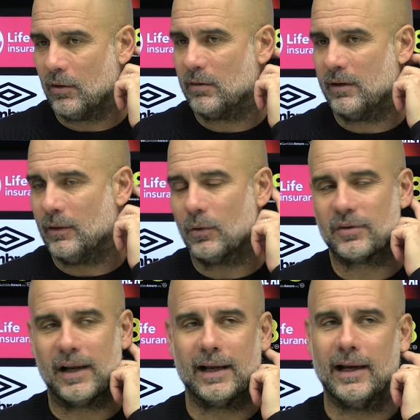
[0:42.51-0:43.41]
Not
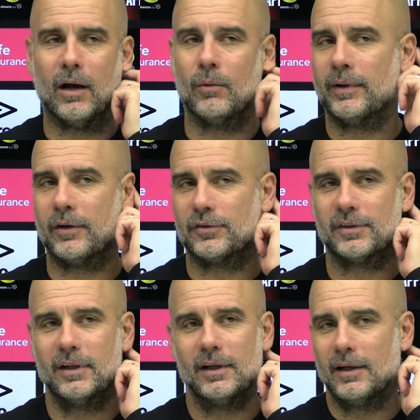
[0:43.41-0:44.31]
looks like now
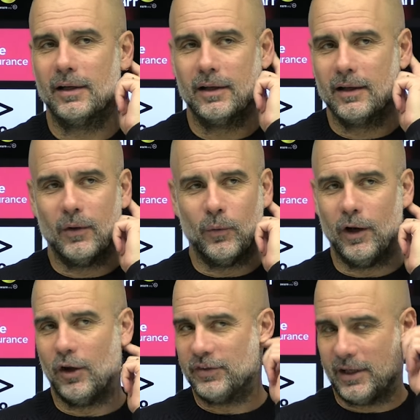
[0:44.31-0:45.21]
because we
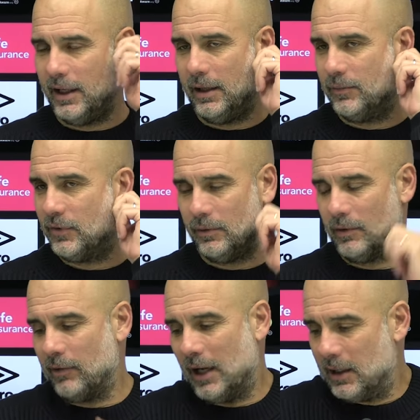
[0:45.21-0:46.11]
lost a game. So
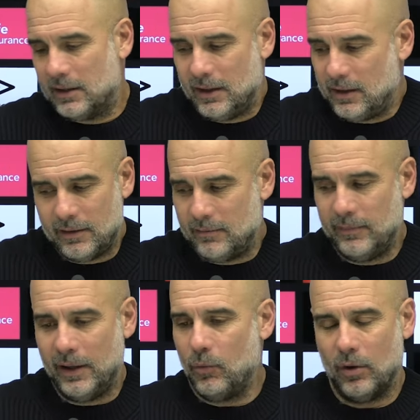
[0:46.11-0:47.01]
the reality,
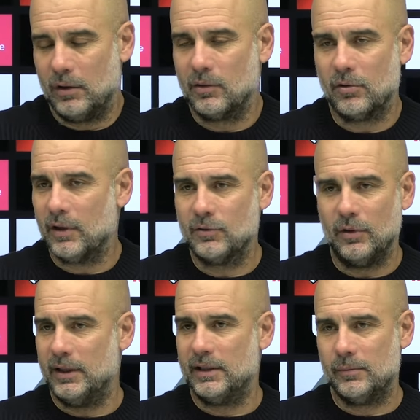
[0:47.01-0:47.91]
they won.
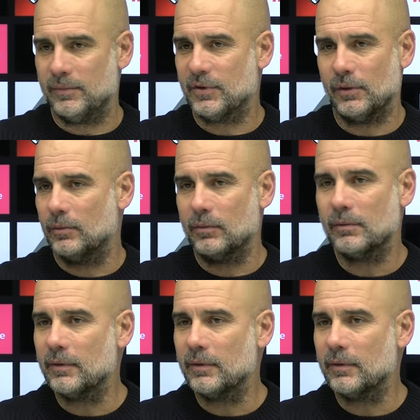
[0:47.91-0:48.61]
Congratulate them. So